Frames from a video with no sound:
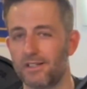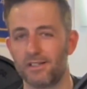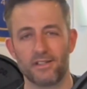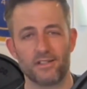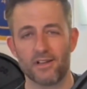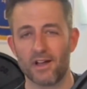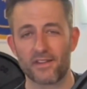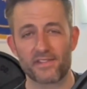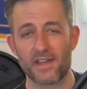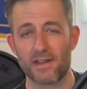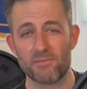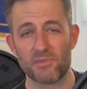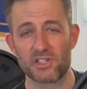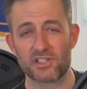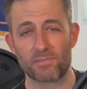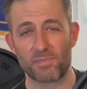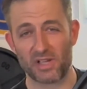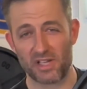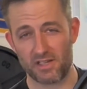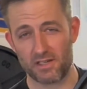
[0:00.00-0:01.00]
Not that
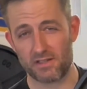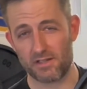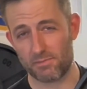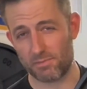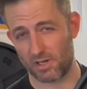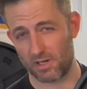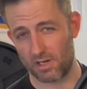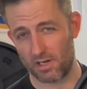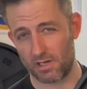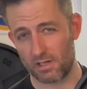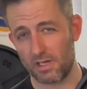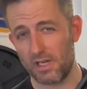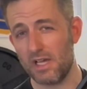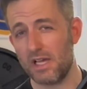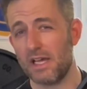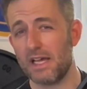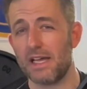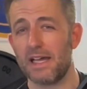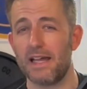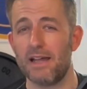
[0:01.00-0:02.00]
much play on the bar.
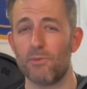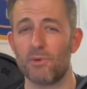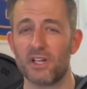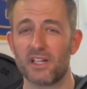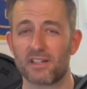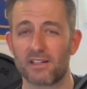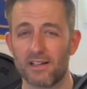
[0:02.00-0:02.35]
And when it